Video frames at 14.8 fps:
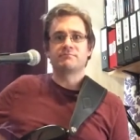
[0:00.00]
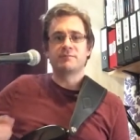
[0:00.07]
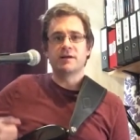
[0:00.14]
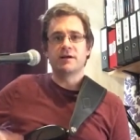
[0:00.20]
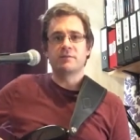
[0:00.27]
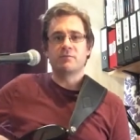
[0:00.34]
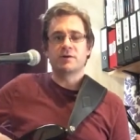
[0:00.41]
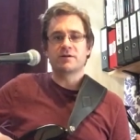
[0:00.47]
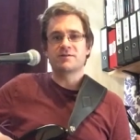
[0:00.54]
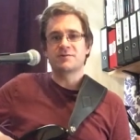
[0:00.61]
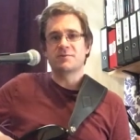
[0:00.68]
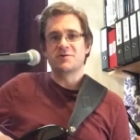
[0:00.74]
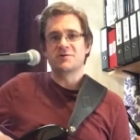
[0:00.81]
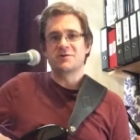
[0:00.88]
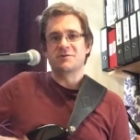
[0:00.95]
learn what I was
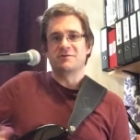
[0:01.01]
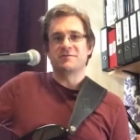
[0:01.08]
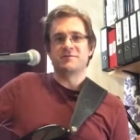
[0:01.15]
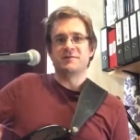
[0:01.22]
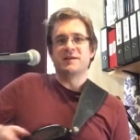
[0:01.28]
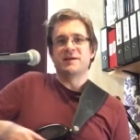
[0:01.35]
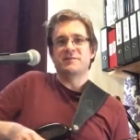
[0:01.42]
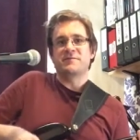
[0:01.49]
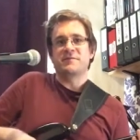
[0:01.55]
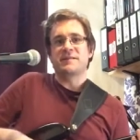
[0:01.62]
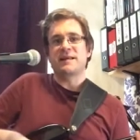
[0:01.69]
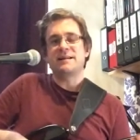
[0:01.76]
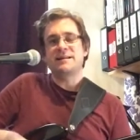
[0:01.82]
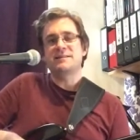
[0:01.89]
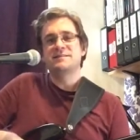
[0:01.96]
supposed to have learned for
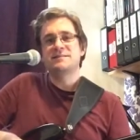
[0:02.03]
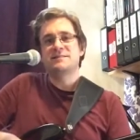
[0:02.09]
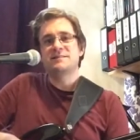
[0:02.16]
that lesson,